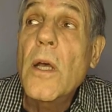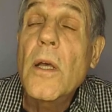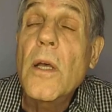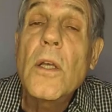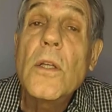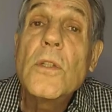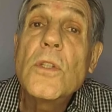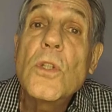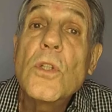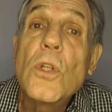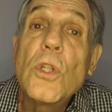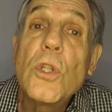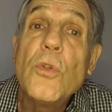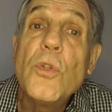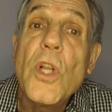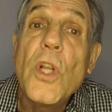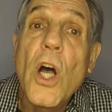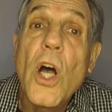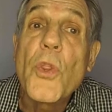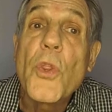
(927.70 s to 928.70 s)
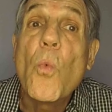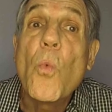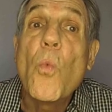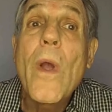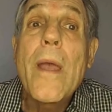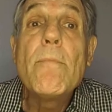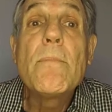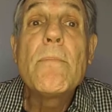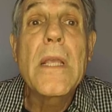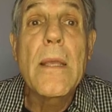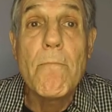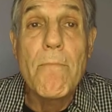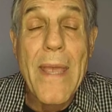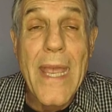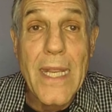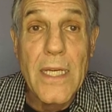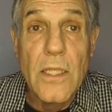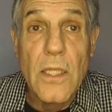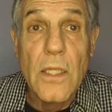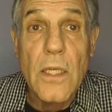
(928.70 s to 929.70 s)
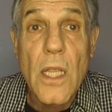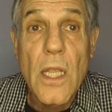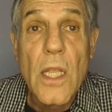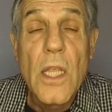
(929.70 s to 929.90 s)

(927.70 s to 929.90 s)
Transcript: include on the web companion.